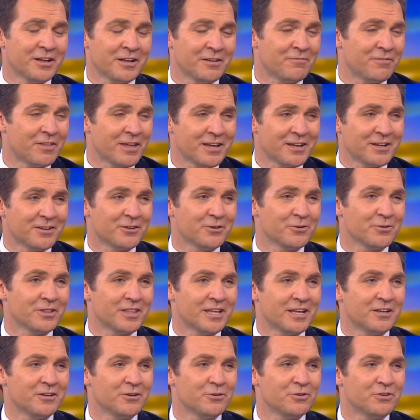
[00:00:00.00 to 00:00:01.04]
And if they could do it,
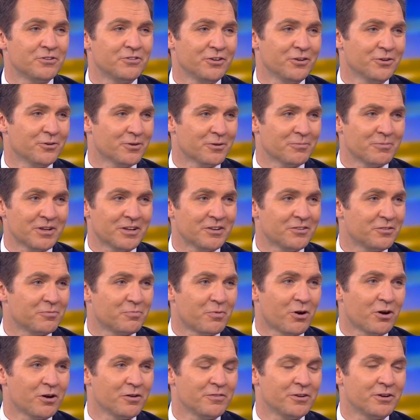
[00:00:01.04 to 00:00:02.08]
they'd do it too. I mean, it's
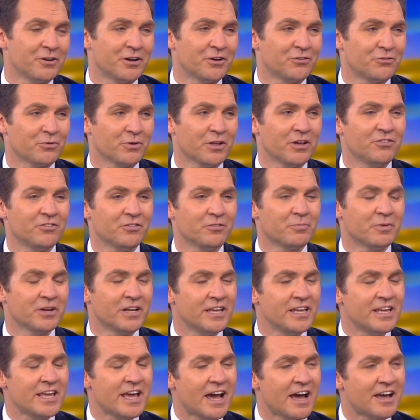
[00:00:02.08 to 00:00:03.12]
part of international relations. But
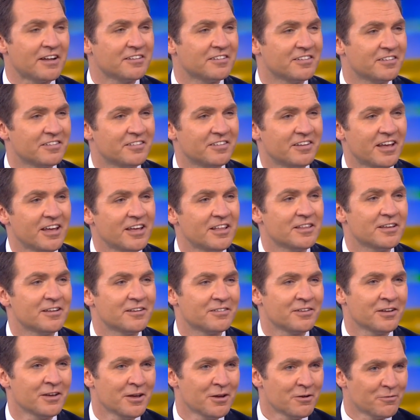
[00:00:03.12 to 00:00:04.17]
he has to say
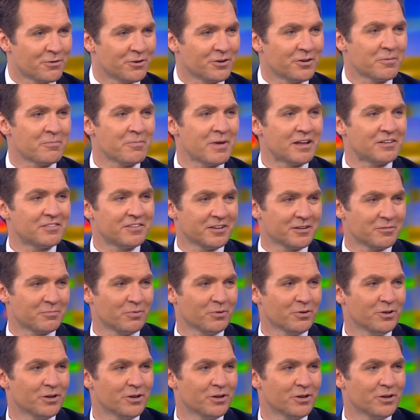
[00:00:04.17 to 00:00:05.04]
this for domestic